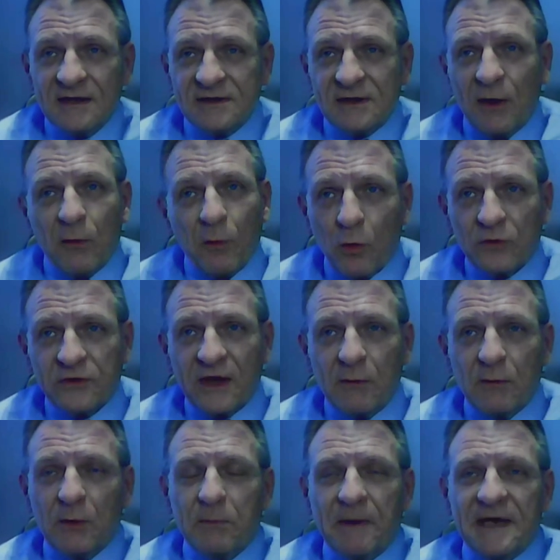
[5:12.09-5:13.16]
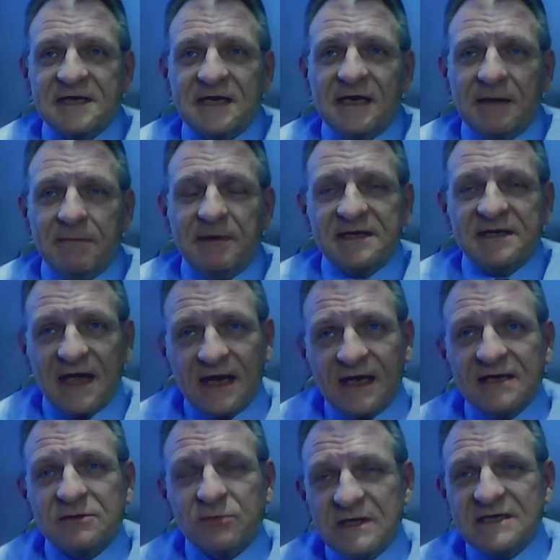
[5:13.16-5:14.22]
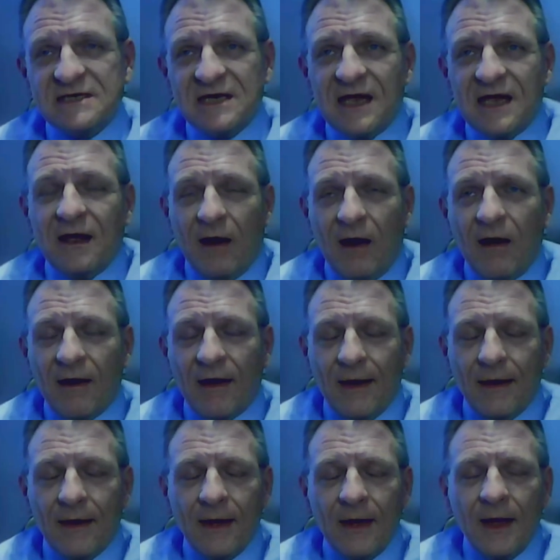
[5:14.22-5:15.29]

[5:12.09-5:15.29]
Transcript: So all they will basically be saying is we see it higher.